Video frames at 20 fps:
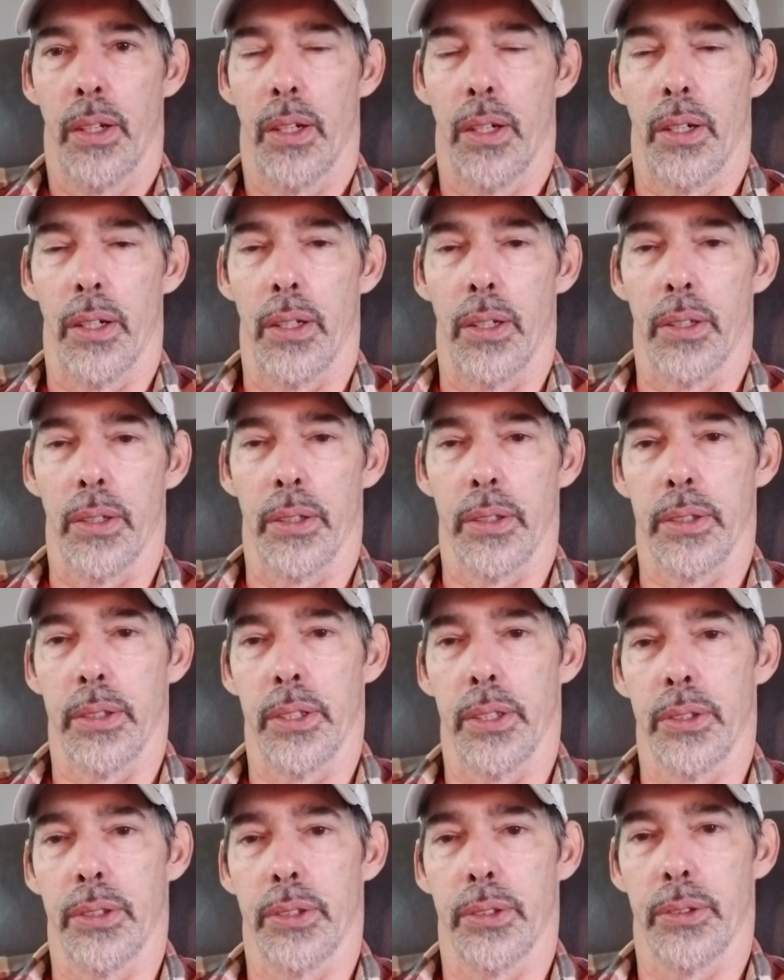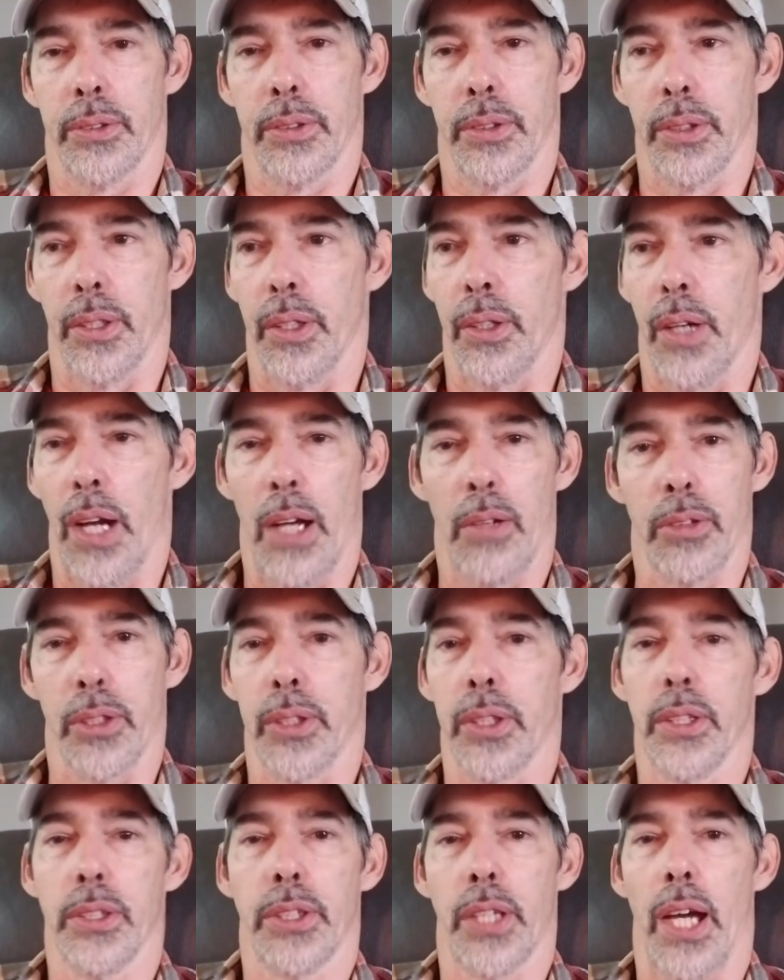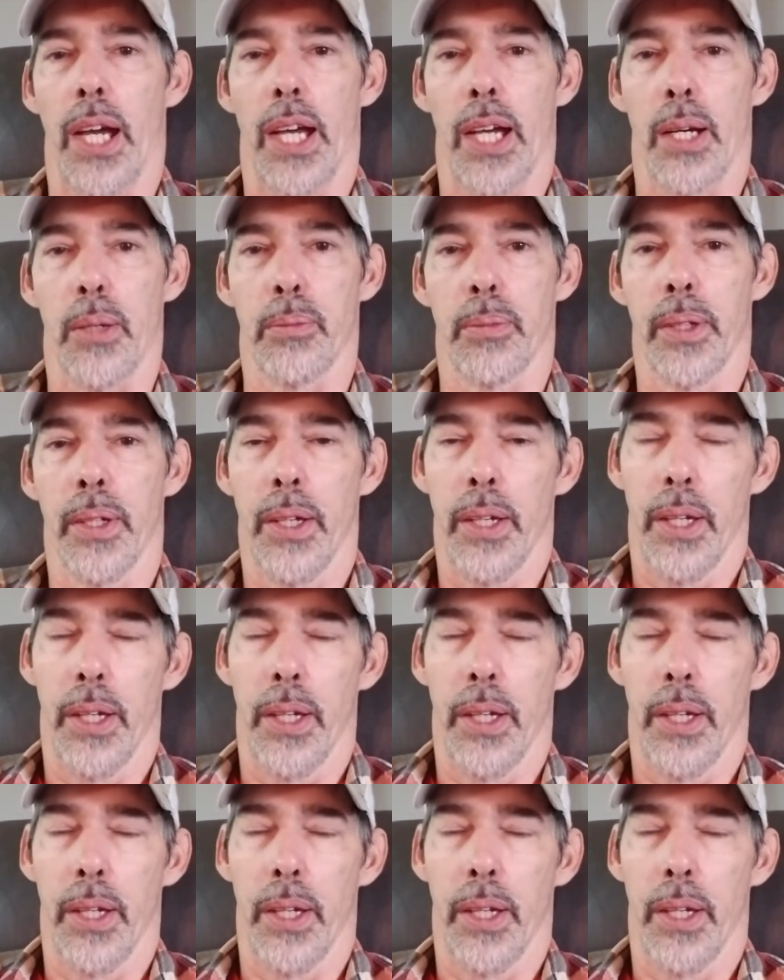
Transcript: And just, have a good time.